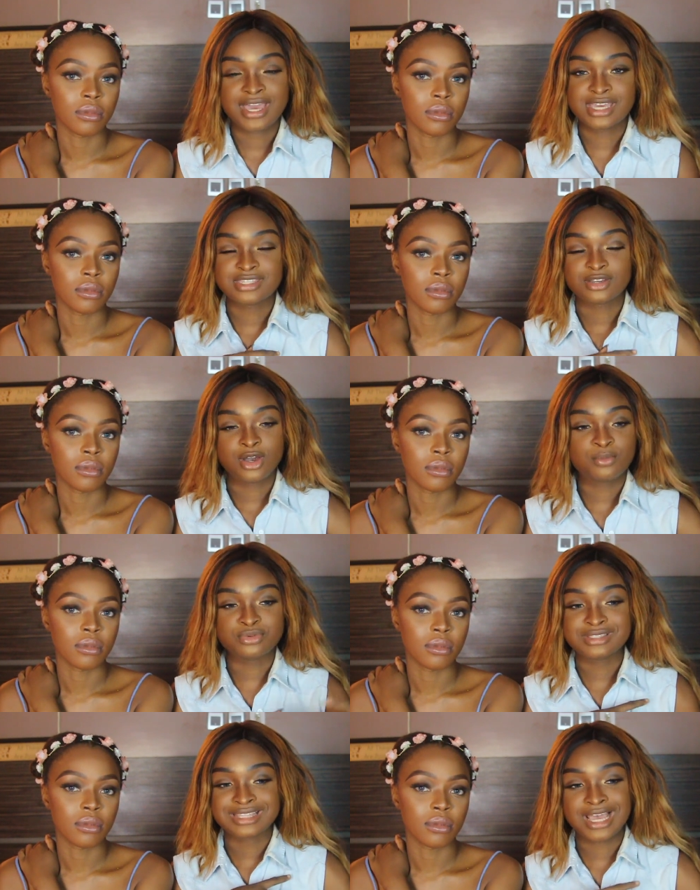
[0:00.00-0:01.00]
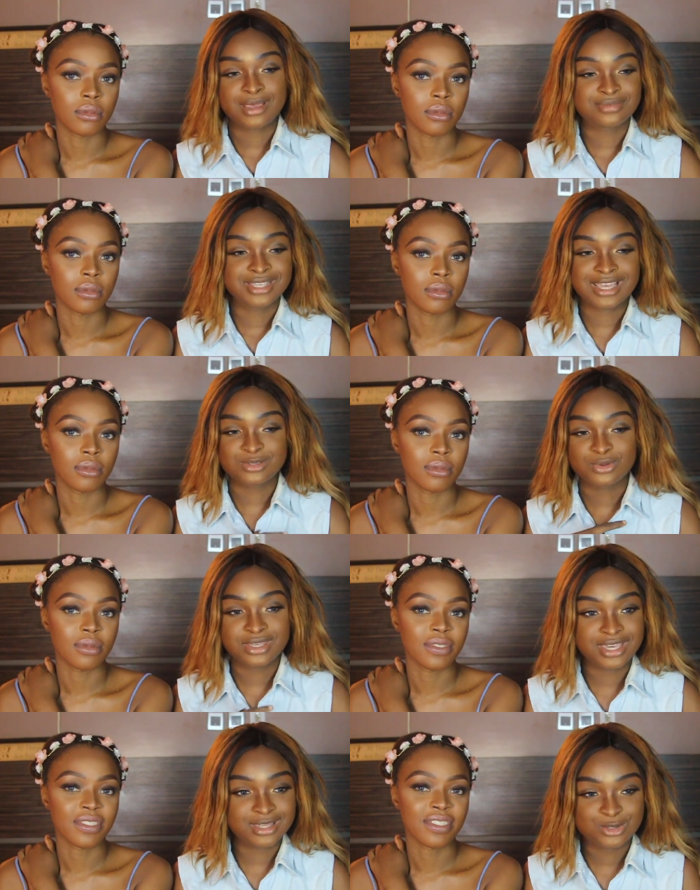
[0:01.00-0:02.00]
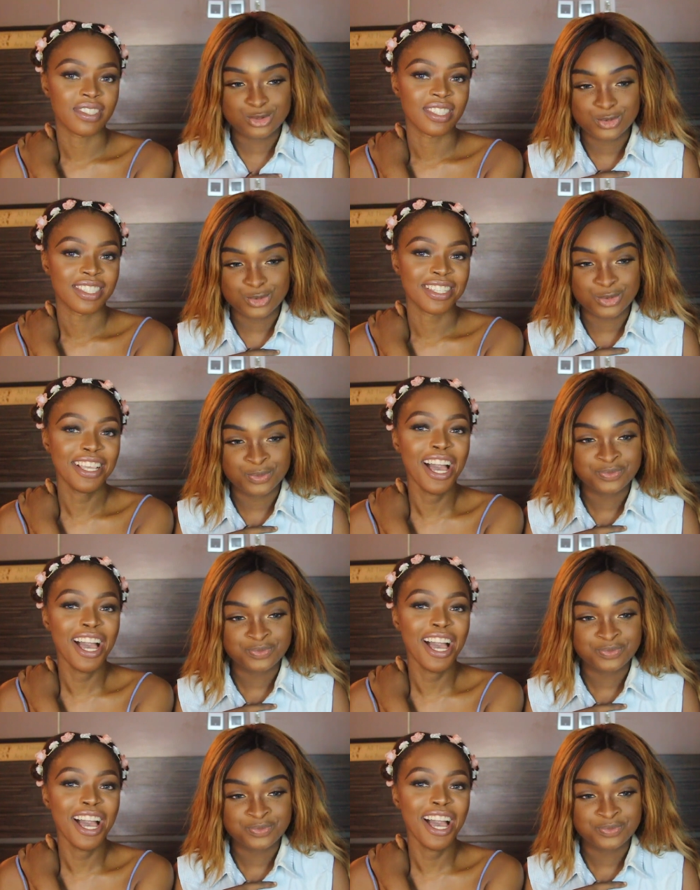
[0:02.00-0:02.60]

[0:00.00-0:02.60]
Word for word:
Speaker 1: I get a couple slaps, that's okay too.